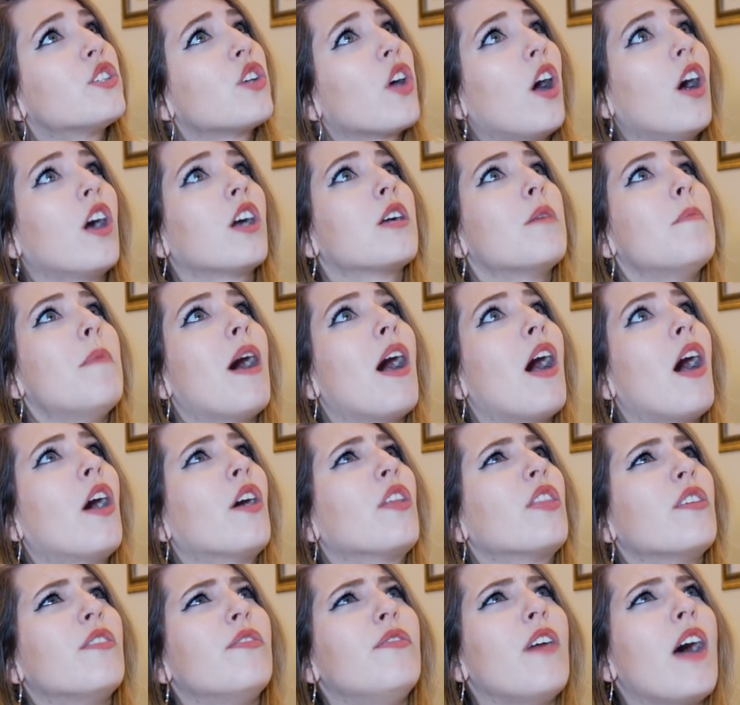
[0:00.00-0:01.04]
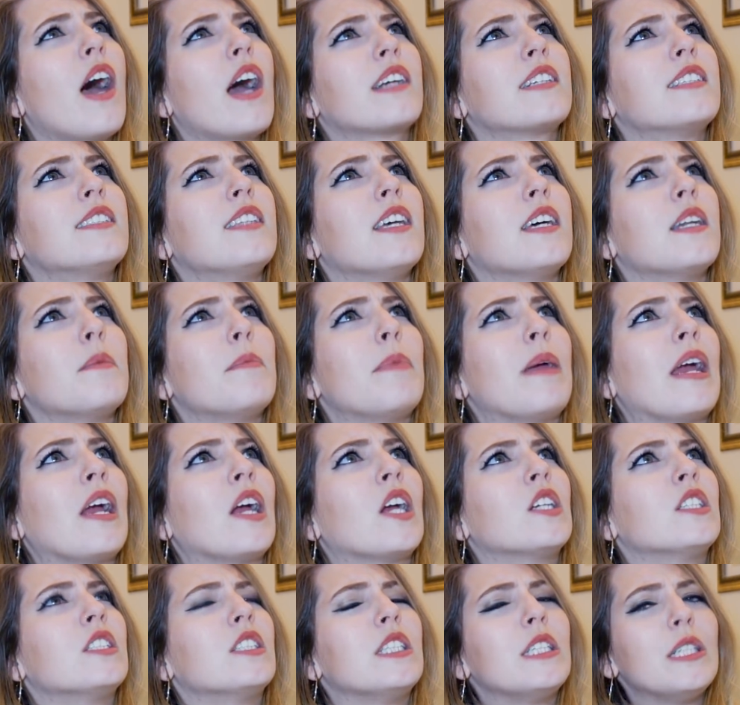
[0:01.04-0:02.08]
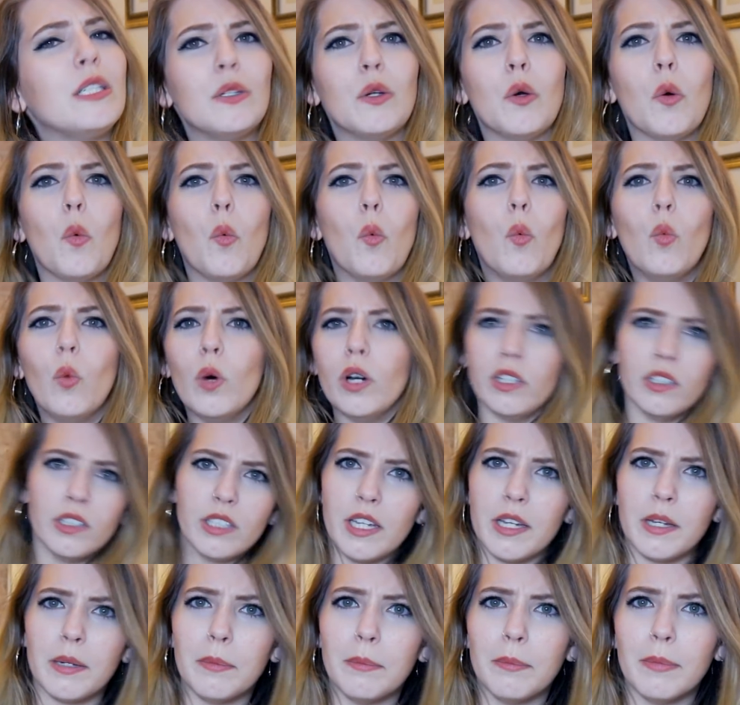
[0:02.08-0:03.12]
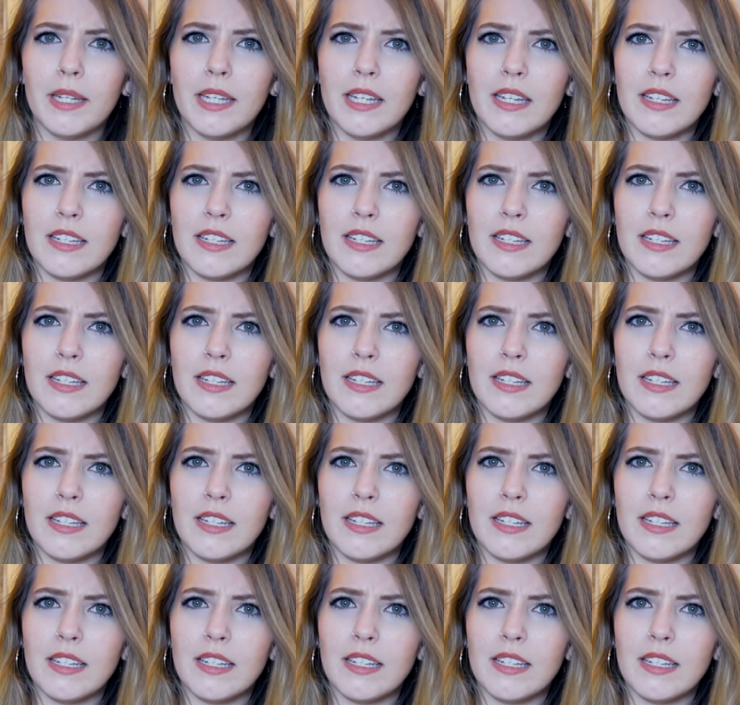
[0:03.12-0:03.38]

talk about the fact that apparently William